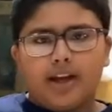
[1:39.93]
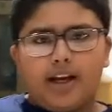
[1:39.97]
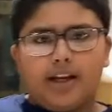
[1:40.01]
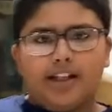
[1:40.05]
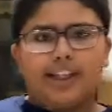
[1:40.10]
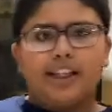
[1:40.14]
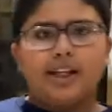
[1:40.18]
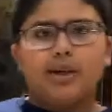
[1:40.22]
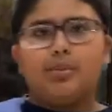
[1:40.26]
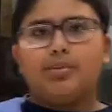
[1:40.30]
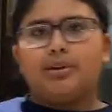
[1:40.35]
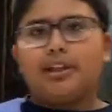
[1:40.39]

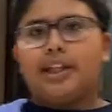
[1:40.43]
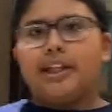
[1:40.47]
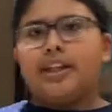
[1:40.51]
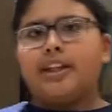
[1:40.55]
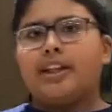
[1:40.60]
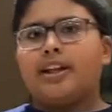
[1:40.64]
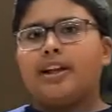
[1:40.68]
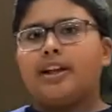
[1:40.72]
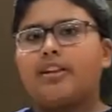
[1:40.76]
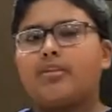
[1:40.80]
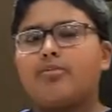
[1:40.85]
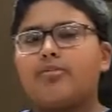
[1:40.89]
I think
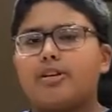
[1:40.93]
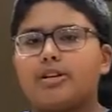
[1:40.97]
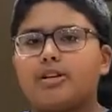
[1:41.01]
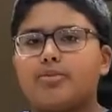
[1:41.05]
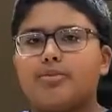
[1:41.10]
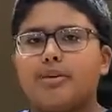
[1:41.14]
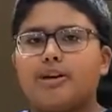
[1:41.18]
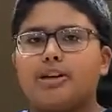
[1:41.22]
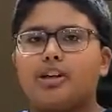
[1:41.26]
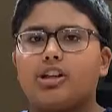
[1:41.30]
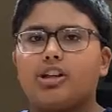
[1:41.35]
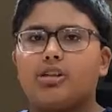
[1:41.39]
blending is
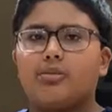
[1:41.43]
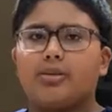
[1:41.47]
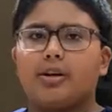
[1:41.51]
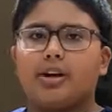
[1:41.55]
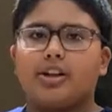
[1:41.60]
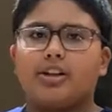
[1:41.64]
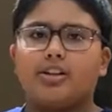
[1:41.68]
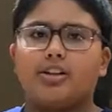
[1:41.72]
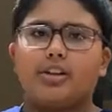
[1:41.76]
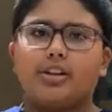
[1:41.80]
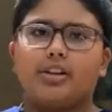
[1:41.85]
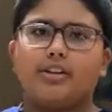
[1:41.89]
much better,
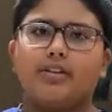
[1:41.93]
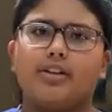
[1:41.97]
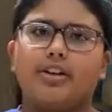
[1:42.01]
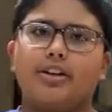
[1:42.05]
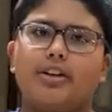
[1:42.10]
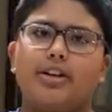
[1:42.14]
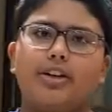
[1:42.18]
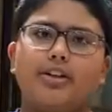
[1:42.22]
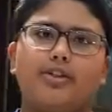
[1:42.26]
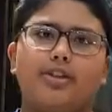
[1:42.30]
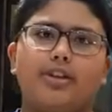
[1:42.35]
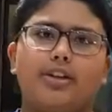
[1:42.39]
but
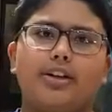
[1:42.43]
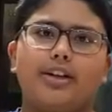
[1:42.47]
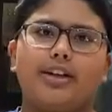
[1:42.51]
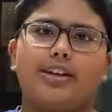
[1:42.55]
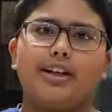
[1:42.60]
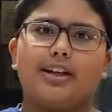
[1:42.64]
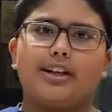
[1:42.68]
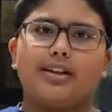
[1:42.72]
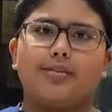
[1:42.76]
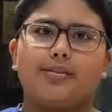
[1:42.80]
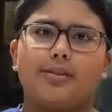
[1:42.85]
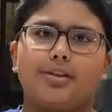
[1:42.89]
we're not really
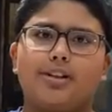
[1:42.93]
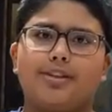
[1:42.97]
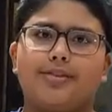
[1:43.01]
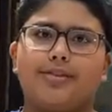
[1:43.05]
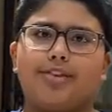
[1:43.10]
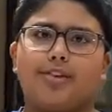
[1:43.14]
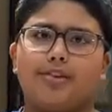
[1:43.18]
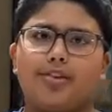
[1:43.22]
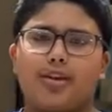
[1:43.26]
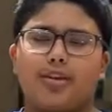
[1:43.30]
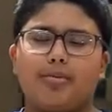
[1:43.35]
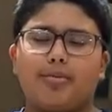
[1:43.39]
that much
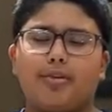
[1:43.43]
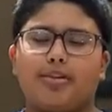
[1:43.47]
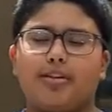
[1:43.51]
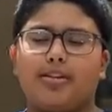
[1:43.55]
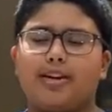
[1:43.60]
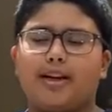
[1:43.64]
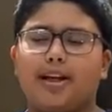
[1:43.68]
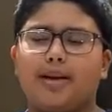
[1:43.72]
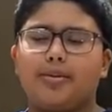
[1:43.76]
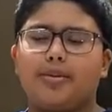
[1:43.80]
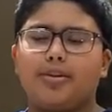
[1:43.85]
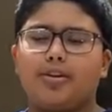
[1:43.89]
of a Christmas
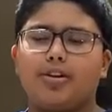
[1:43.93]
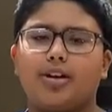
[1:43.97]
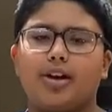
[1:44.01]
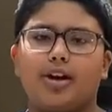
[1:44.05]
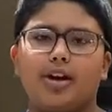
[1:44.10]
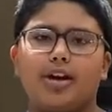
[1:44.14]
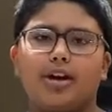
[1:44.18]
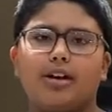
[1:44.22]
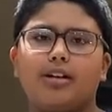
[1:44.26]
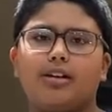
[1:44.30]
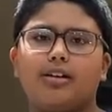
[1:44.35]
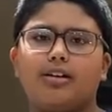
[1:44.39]
time
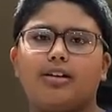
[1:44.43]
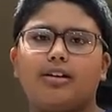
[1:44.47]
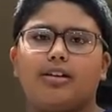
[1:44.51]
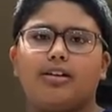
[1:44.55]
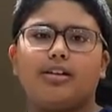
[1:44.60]
cooker,